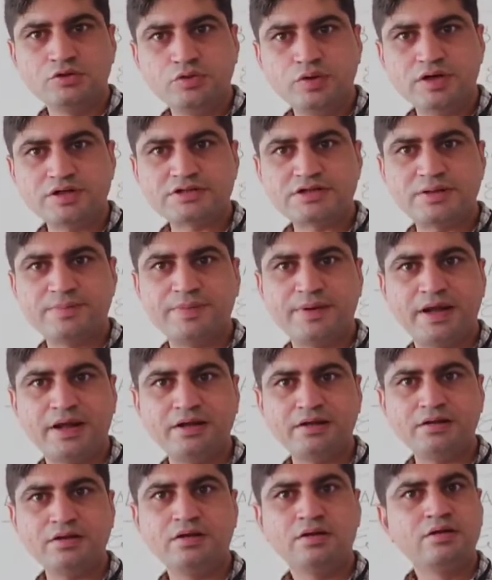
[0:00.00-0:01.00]
USA
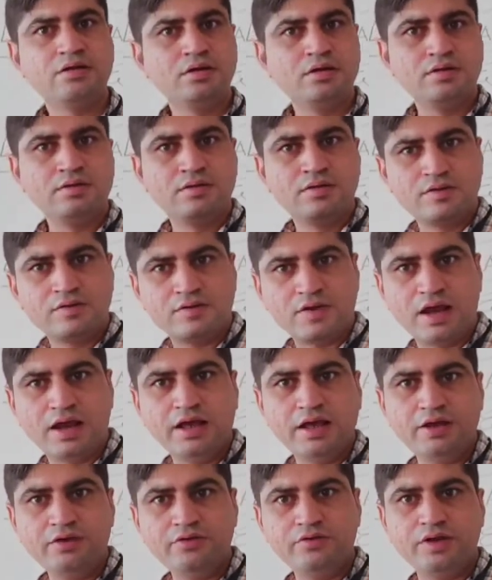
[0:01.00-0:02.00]
brand
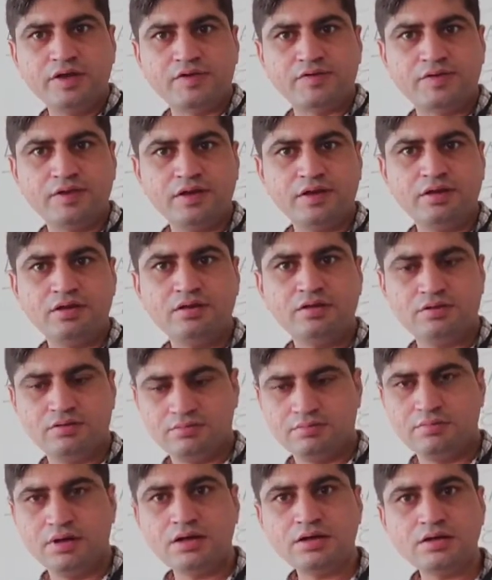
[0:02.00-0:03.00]
selling in USA
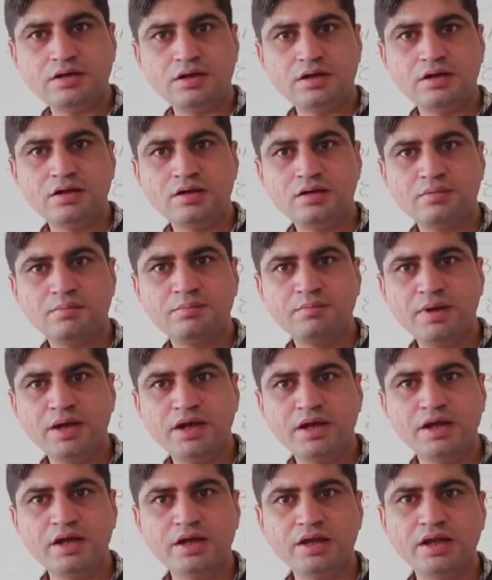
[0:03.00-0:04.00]
but
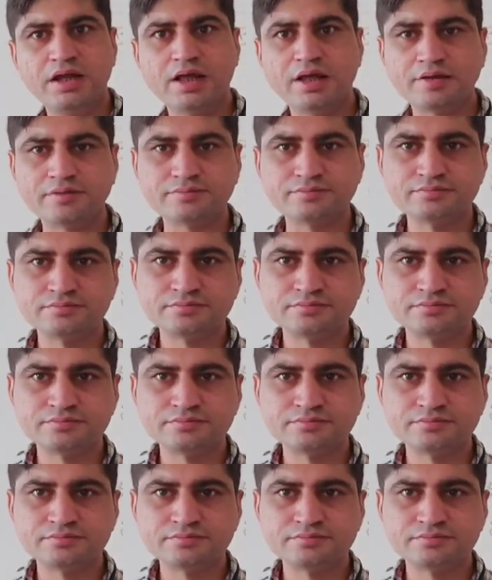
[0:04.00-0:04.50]
made in India.